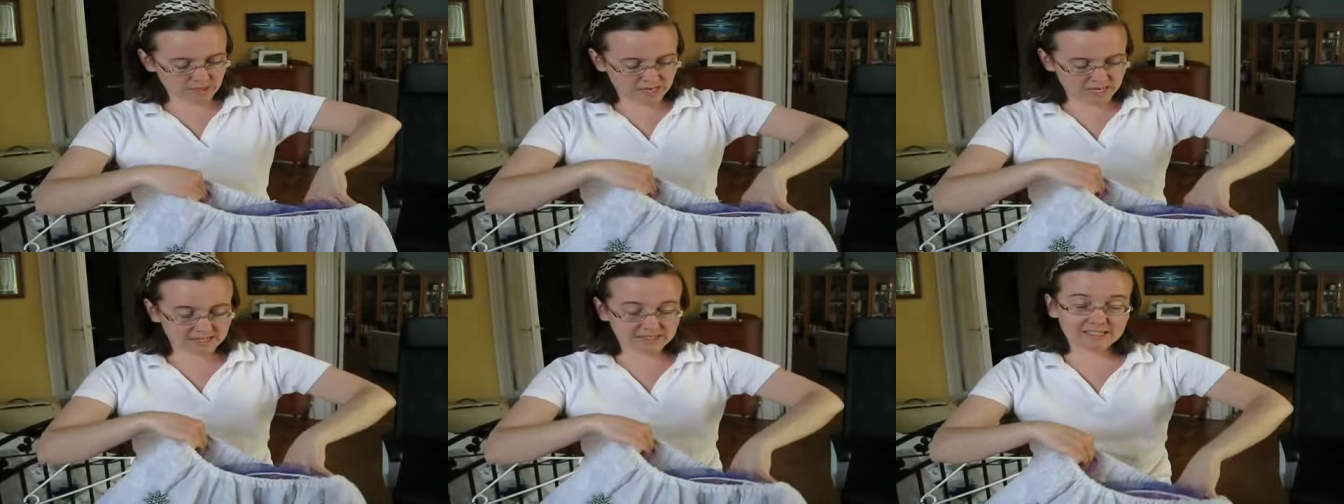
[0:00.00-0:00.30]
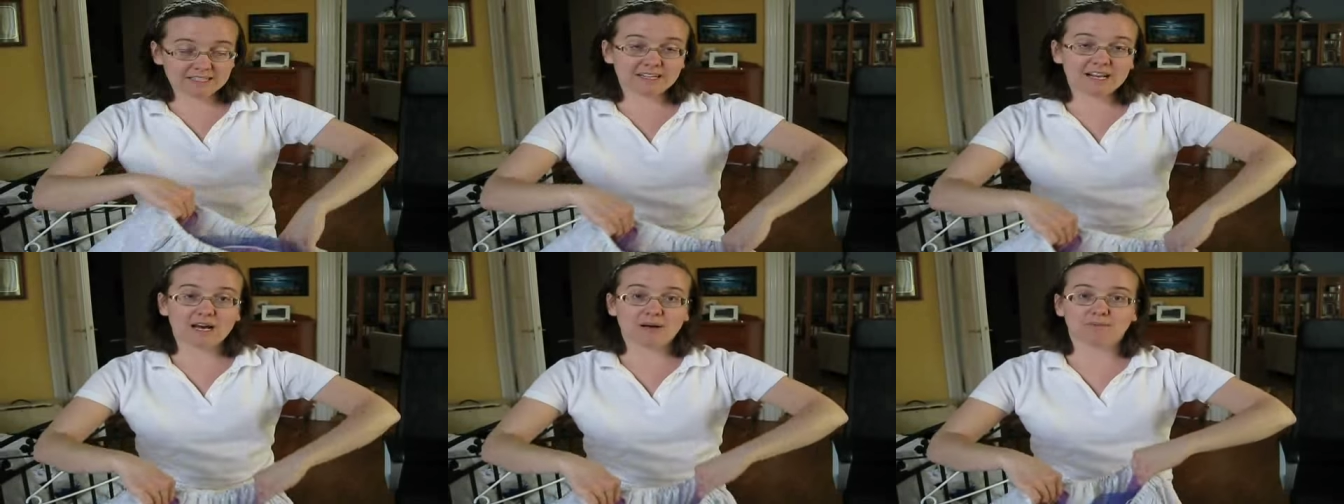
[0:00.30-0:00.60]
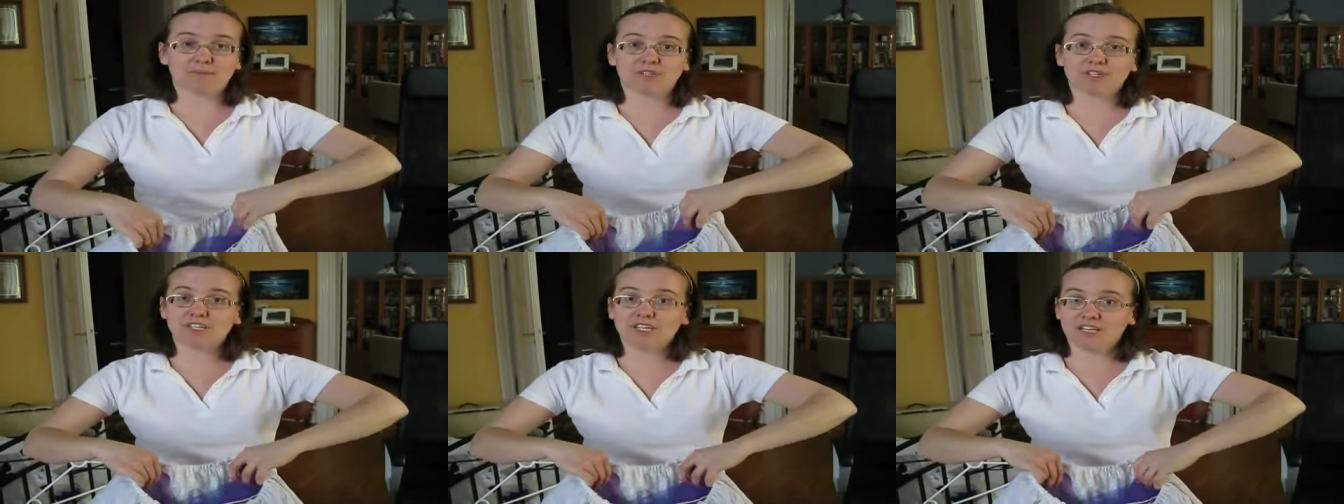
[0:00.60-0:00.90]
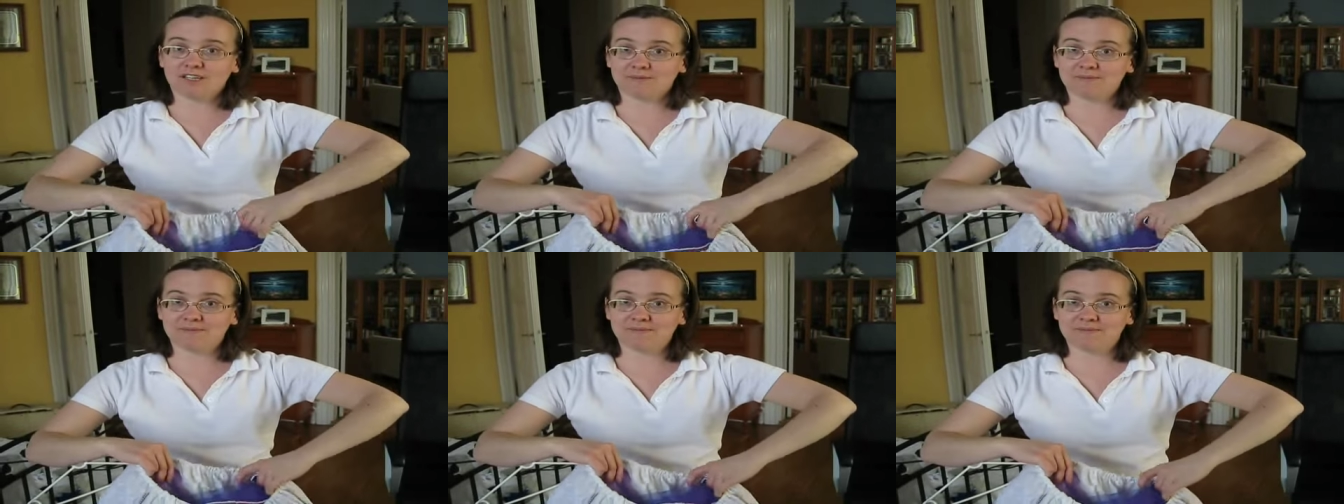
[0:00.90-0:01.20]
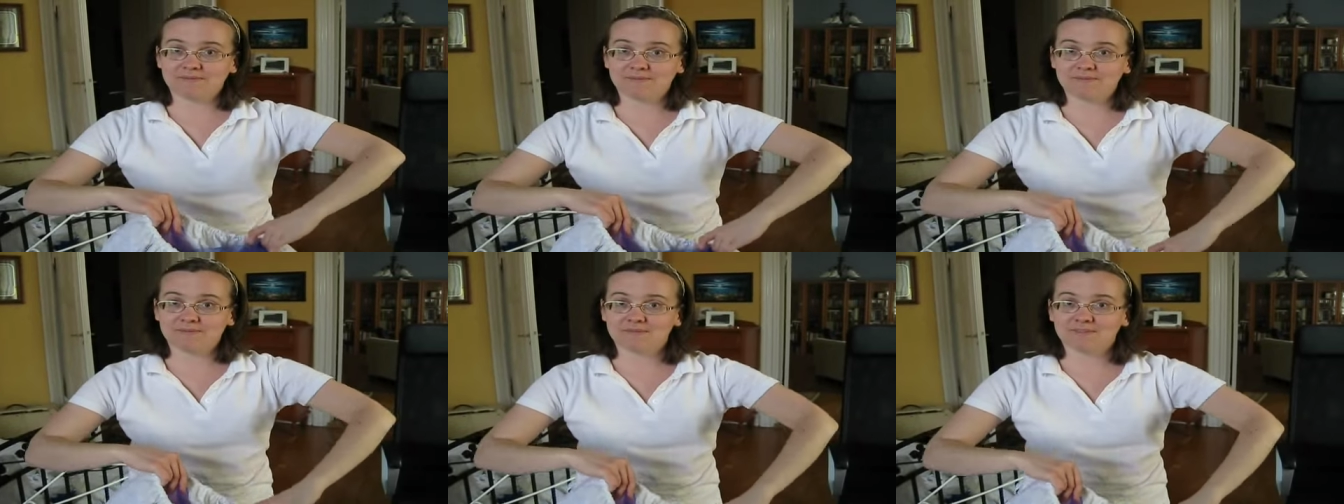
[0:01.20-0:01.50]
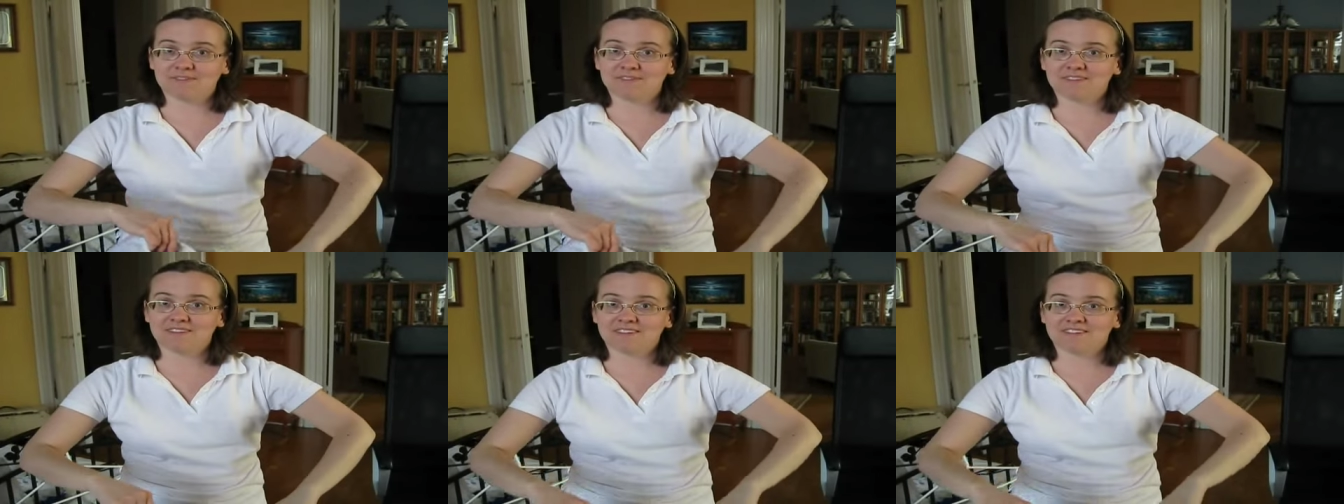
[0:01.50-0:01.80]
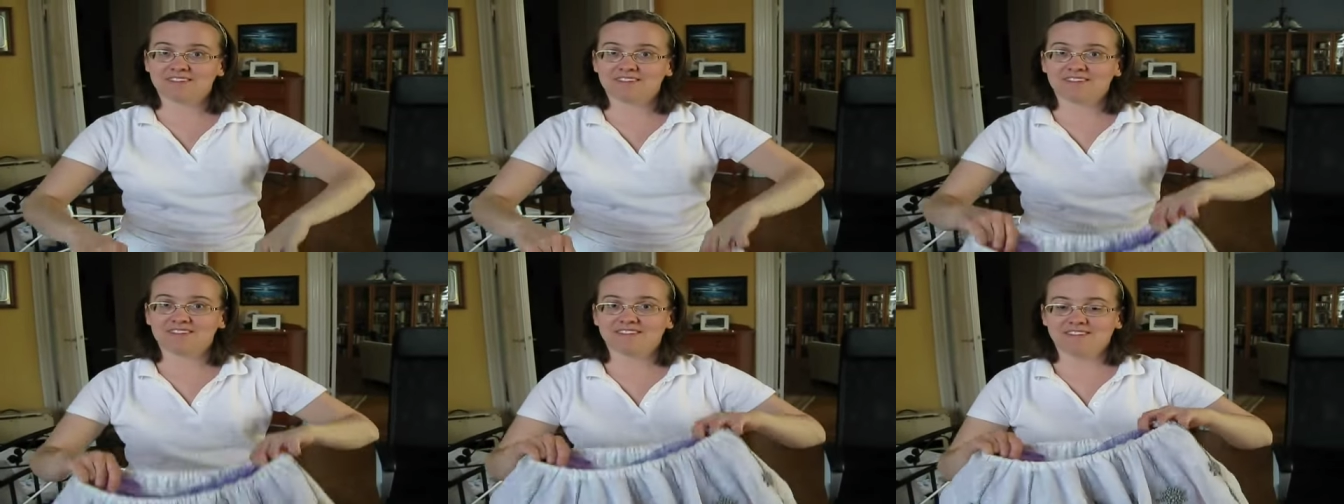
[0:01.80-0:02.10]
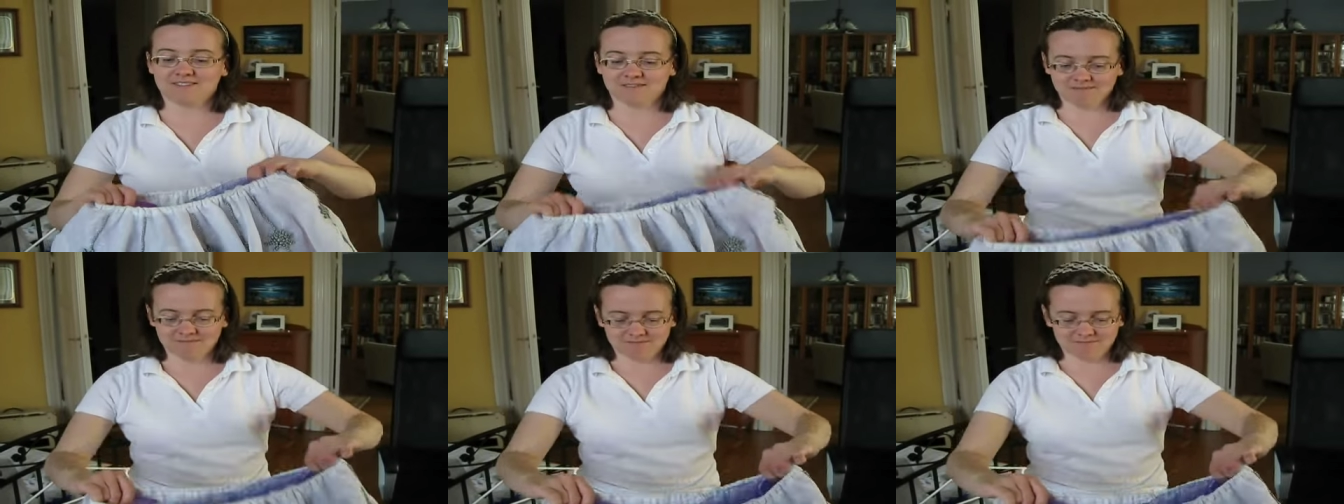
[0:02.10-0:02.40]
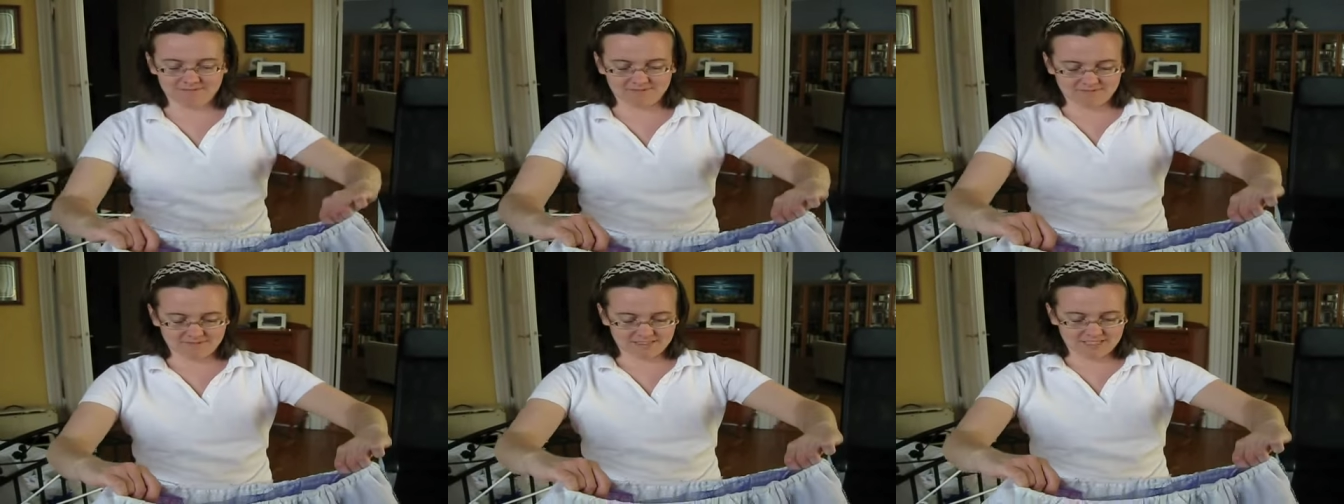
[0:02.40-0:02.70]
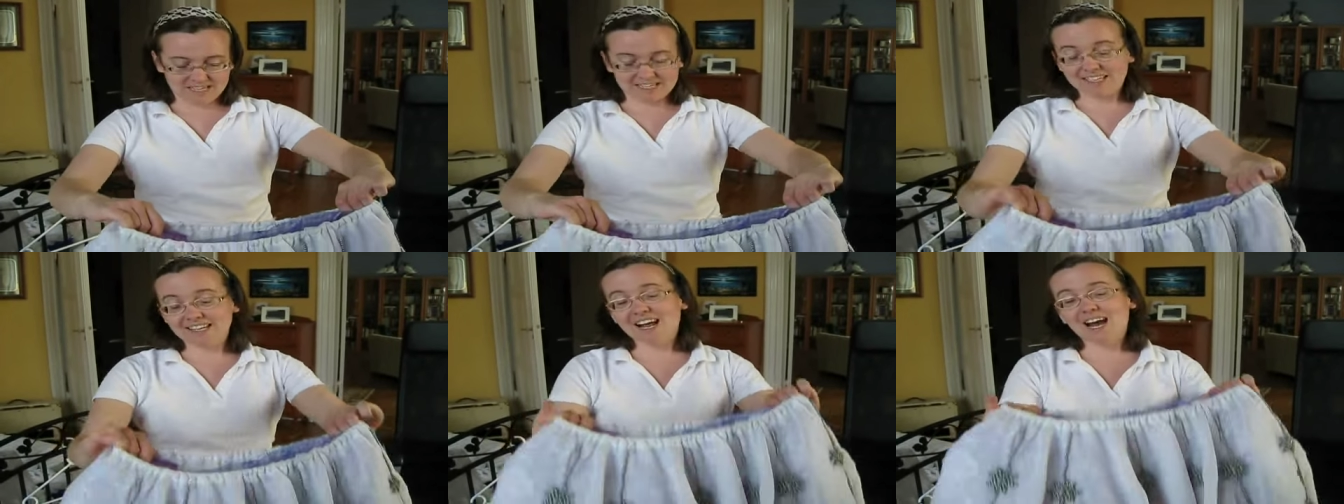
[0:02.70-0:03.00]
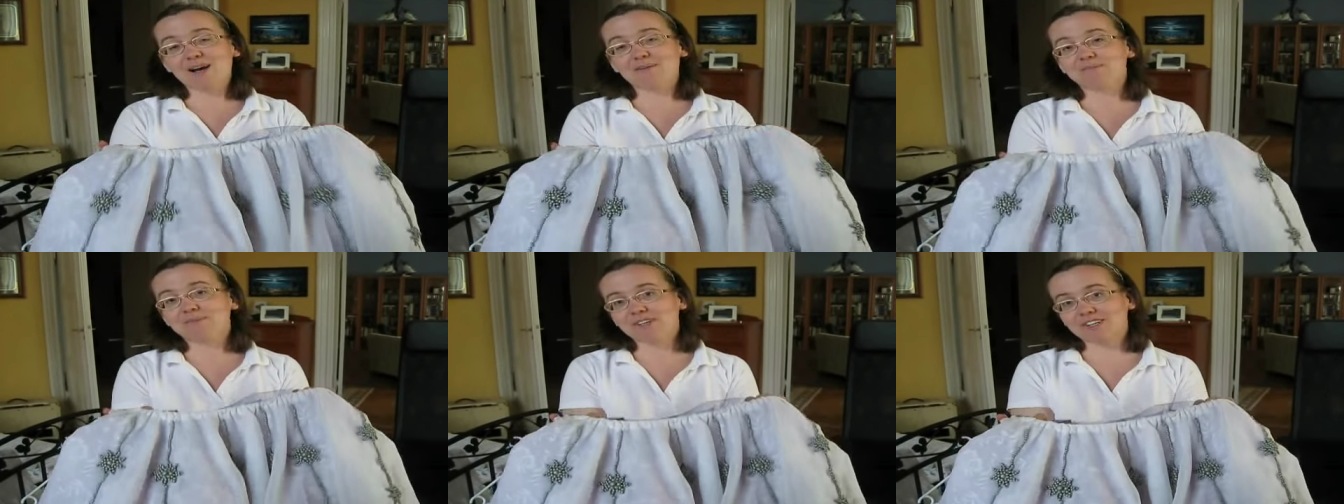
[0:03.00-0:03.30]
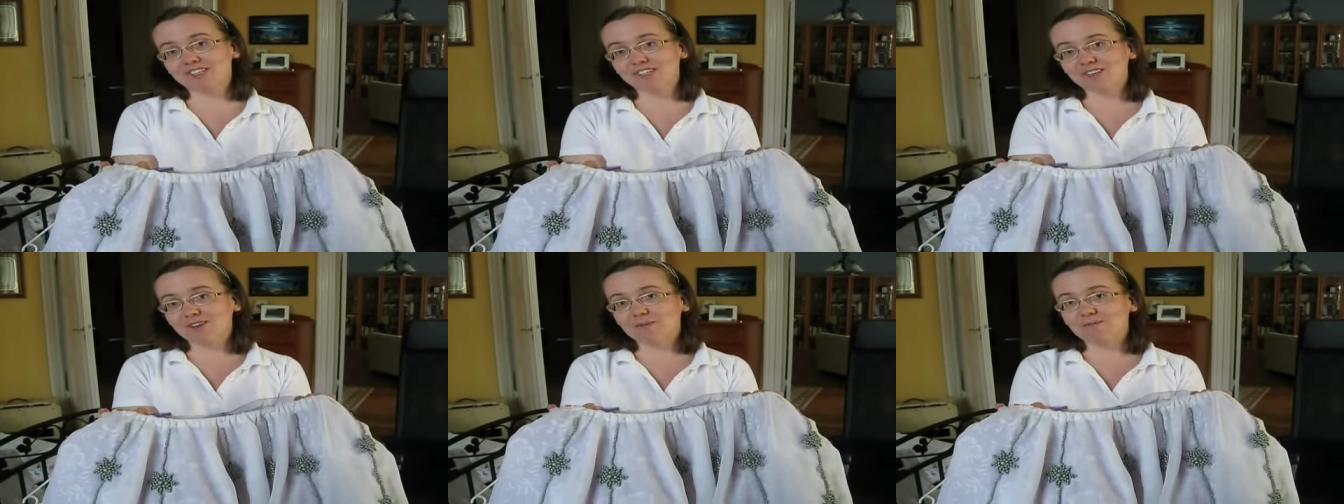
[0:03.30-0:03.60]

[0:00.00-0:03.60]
and uh-huh. in Hamburg. Wonderful. And in Hamburg,